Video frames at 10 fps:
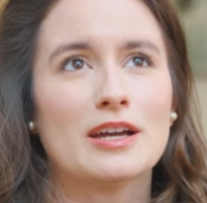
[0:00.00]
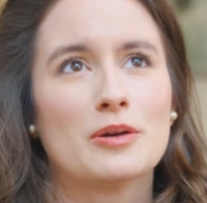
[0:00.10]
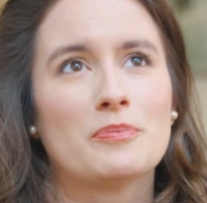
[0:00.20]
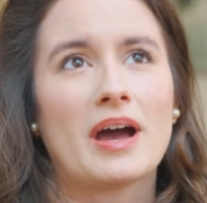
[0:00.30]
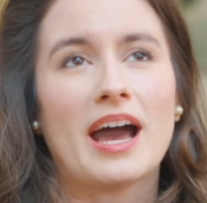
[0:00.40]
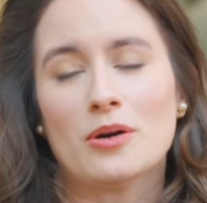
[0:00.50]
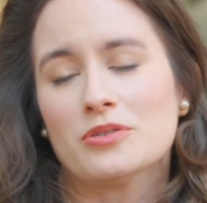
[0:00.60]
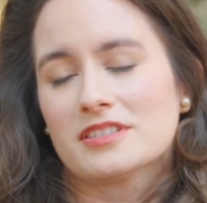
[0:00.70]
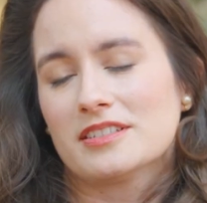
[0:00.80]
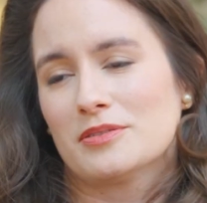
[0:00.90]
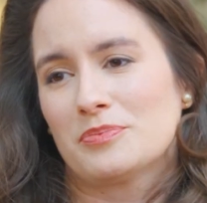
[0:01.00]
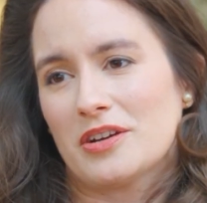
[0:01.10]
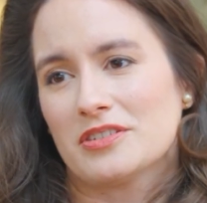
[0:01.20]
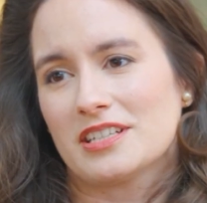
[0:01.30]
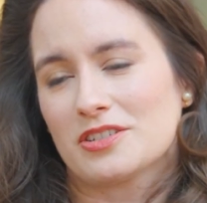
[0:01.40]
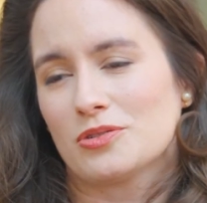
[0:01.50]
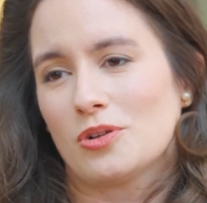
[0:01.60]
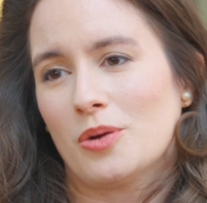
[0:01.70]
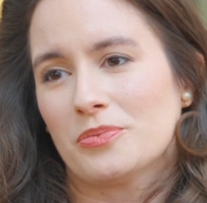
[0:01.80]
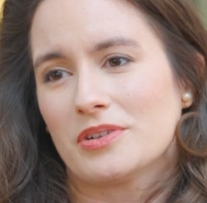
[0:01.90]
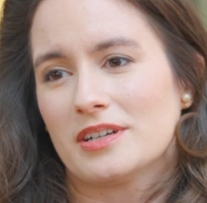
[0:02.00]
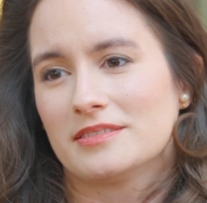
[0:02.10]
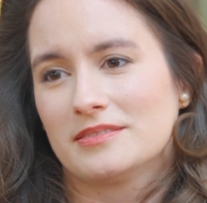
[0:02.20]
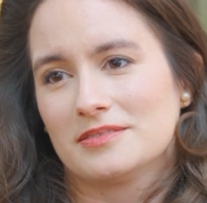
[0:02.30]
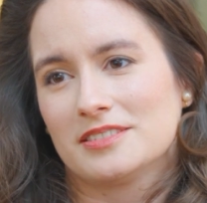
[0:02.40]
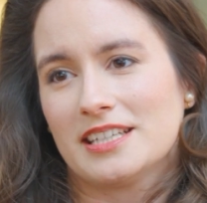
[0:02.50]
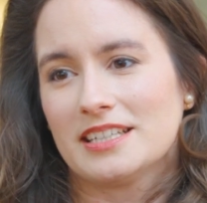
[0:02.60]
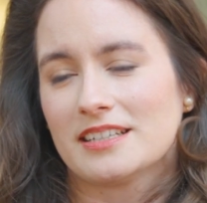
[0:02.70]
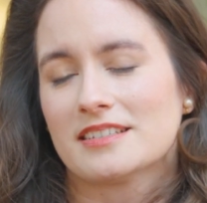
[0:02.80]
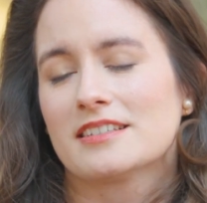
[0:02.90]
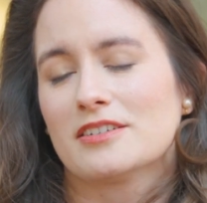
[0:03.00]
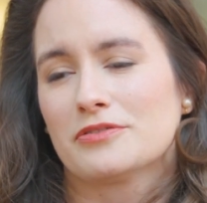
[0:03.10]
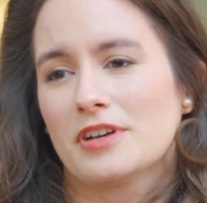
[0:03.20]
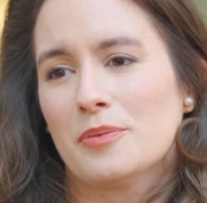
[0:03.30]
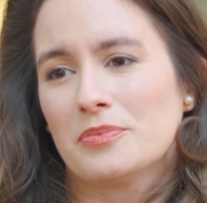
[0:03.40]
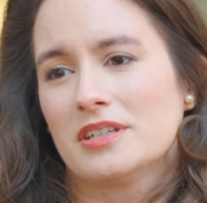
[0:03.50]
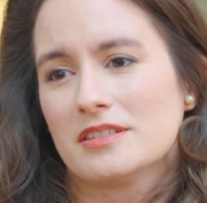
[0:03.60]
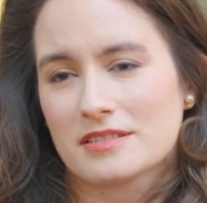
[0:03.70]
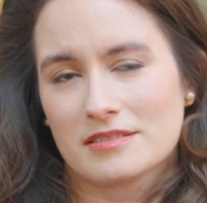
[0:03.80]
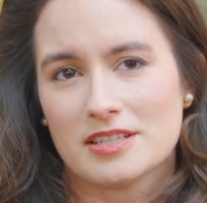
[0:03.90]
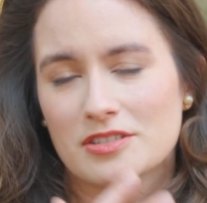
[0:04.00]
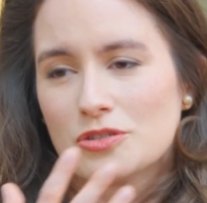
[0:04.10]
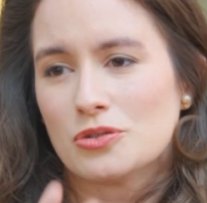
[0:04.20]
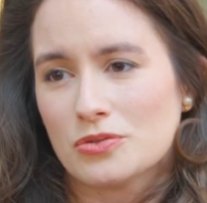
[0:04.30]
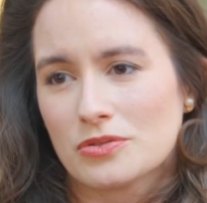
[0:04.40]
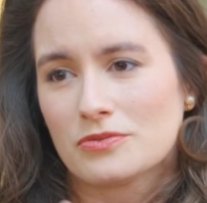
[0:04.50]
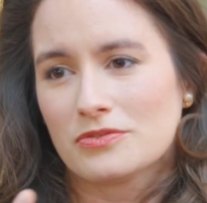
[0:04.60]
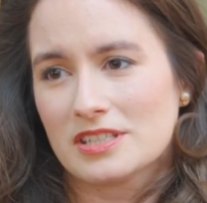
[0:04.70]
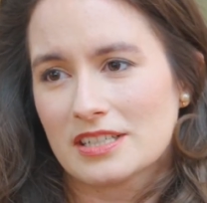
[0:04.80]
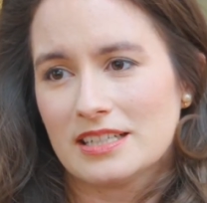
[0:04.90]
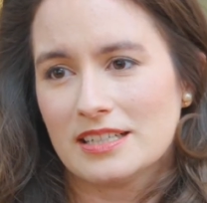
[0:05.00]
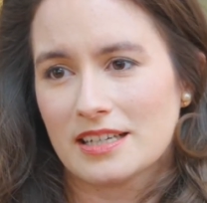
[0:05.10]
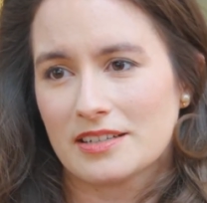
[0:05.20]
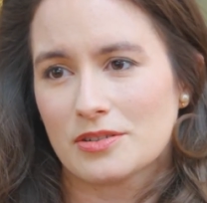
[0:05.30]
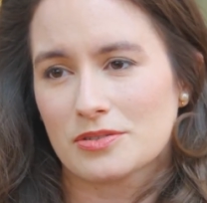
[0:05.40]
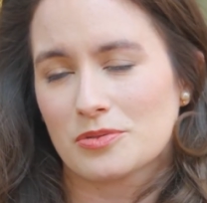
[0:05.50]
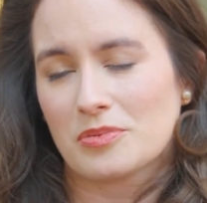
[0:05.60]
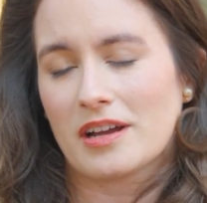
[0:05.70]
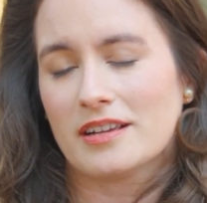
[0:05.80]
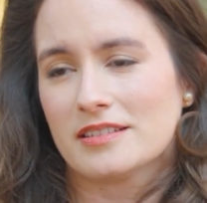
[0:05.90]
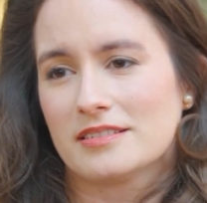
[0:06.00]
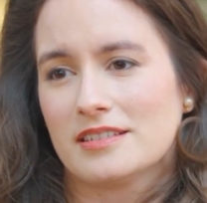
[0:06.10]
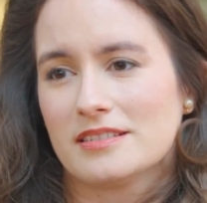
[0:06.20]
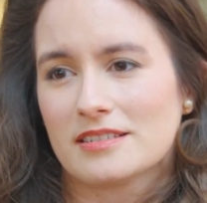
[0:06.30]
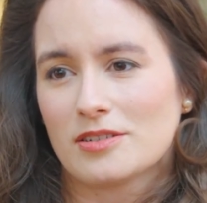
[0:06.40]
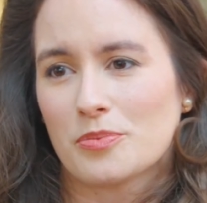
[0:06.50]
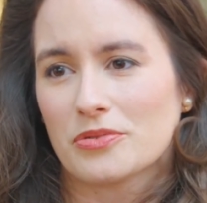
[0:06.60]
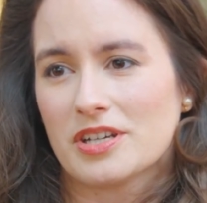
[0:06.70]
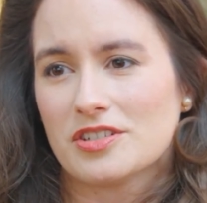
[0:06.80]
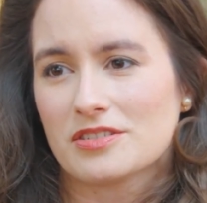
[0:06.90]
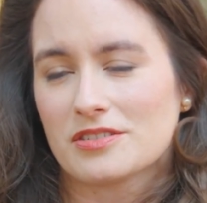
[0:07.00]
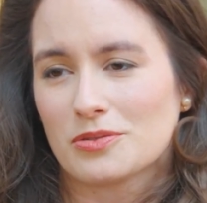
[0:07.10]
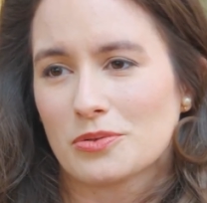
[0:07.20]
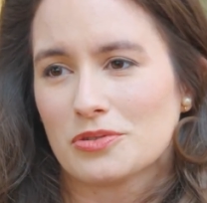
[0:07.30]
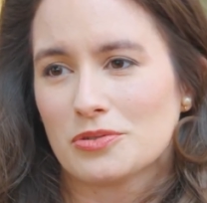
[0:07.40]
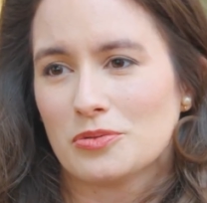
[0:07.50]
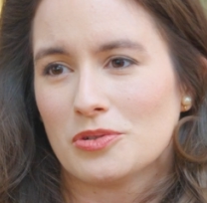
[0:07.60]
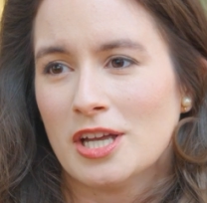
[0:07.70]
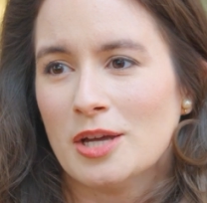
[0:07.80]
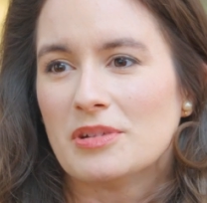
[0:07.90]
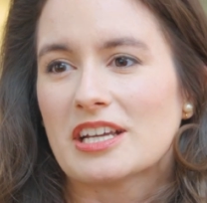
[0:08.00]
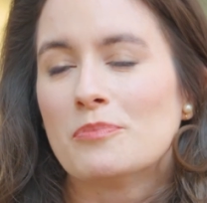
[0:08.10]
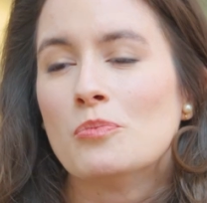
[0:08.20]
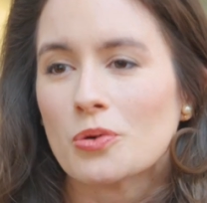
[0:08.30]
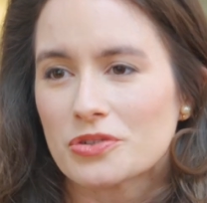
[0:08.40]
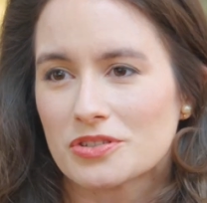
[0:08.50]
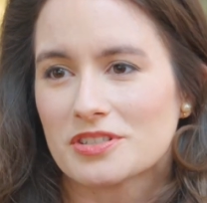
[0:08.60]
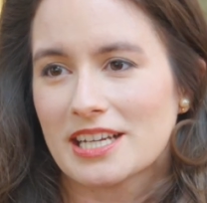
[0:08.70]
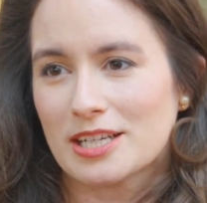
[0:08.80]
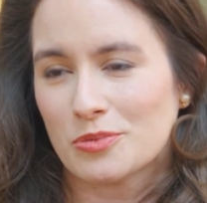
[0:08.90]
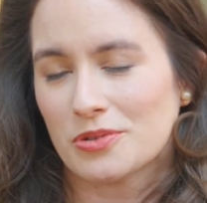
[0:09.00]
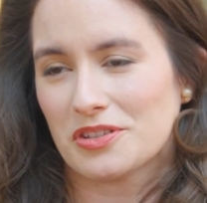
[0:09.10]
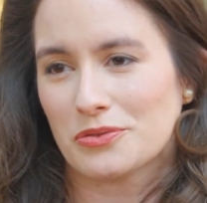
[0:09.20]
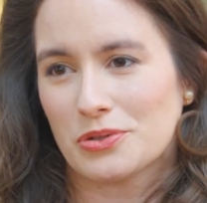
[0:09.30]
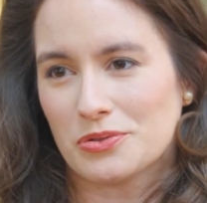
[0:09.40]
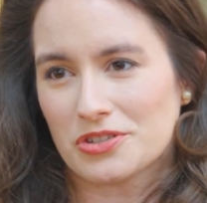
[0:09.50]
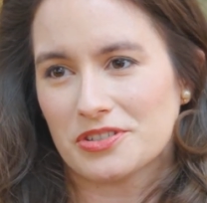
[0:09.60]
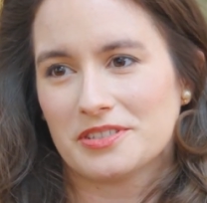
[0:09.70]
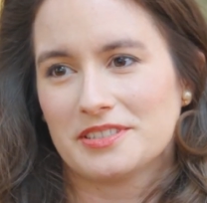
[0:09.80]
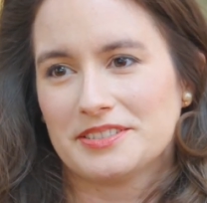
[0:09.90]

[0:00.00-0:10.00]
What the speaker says: how is the Paris National Opera setting itself up and its institution physically and also behind the scenes in operations in order to become more sustainable in the future?